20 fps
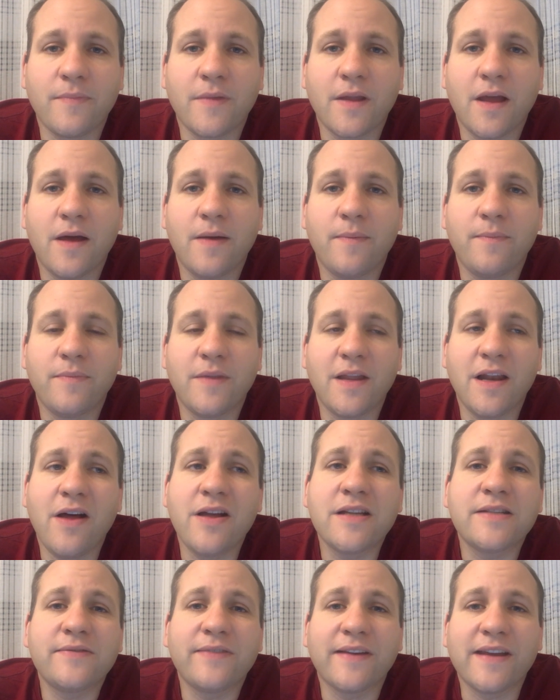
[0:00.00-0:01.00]
The
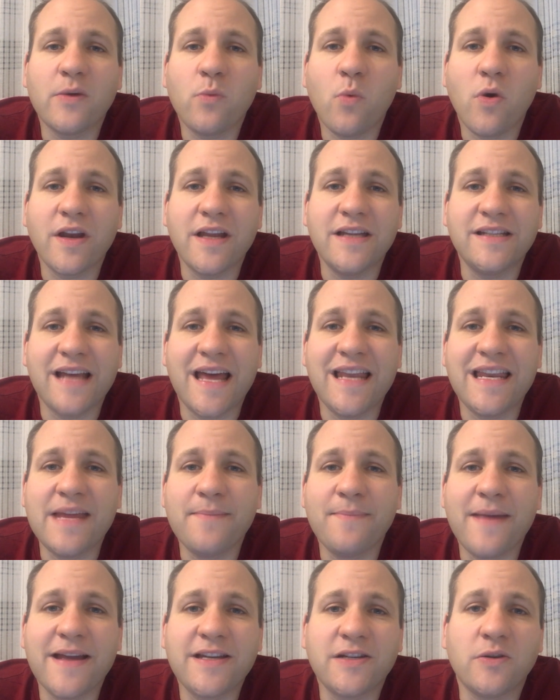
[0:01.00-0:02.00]
last thing you want is any
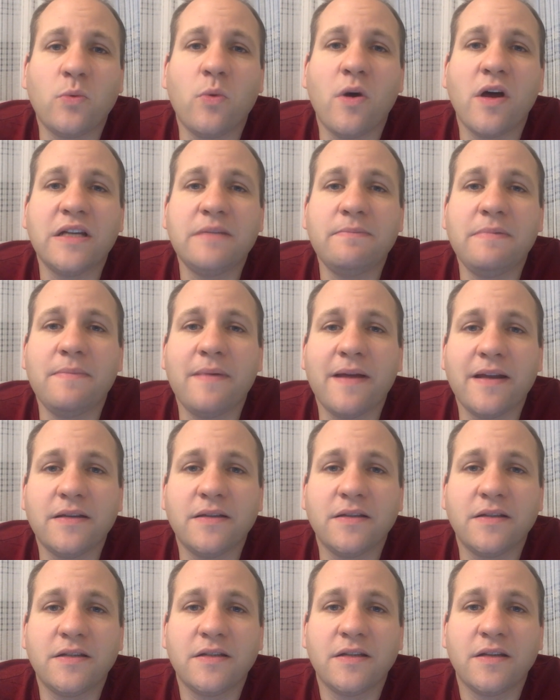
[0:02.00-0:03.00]
metalwork to be
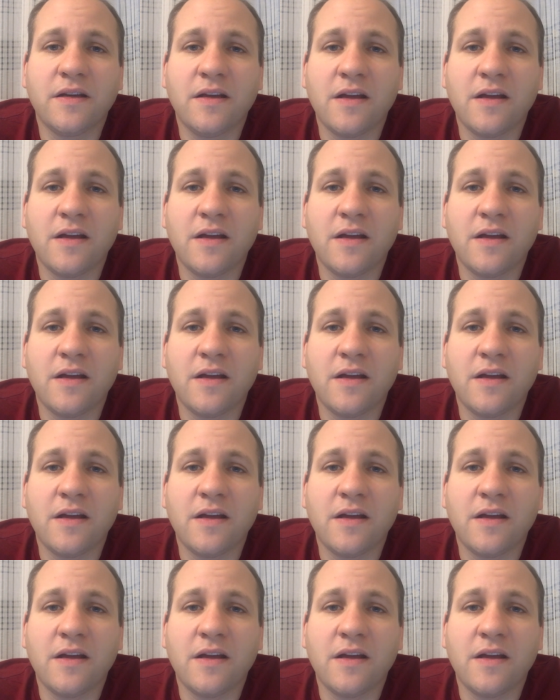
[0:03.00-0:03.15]
bent.